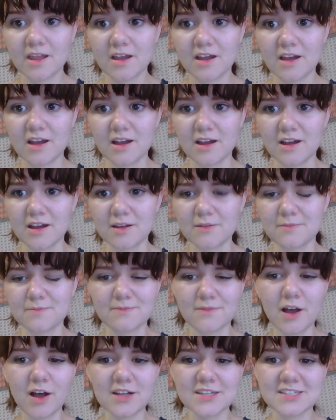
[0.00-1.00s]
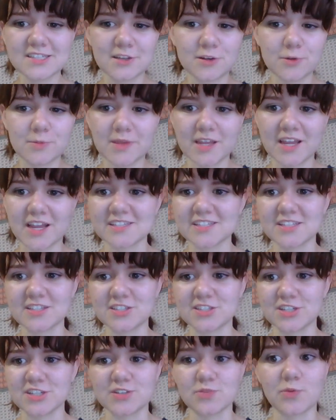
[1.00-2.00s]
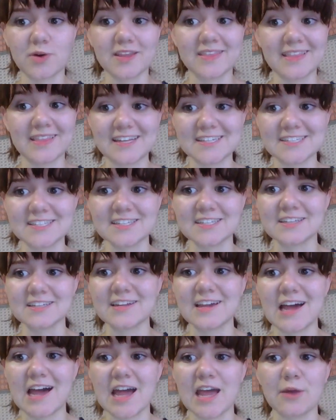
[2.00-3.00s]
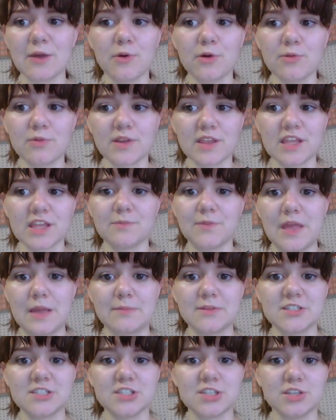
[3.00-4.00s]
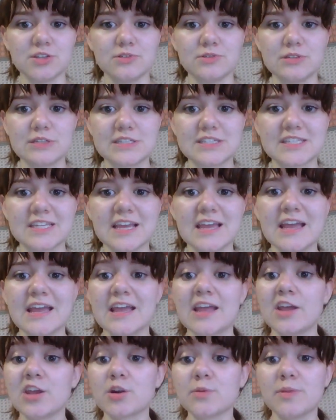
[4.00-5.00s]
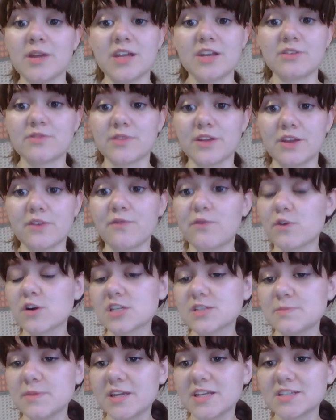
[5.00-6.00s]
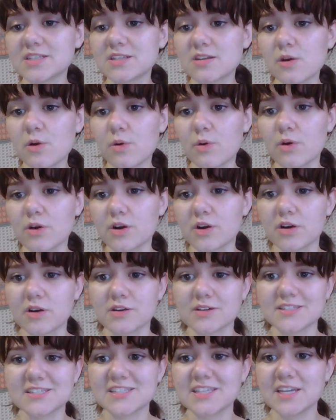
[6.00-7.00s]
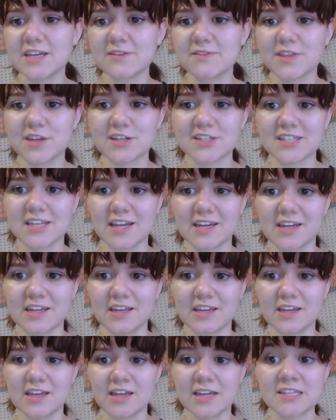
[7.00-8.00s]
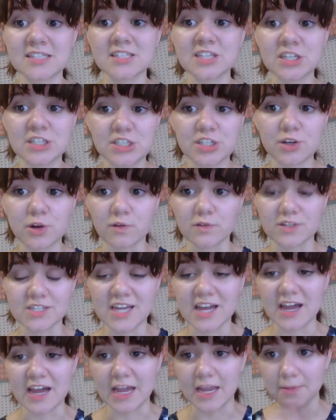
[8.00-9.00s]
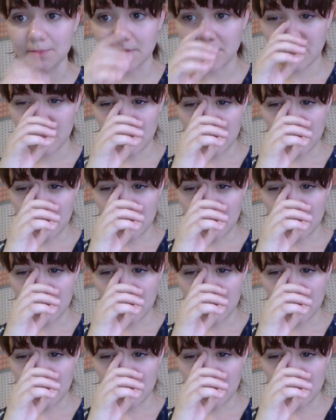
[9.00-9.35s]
Also, because it's just one lesson, I won't really be able to use intermittent reinforcement or see if there's any extinction over time.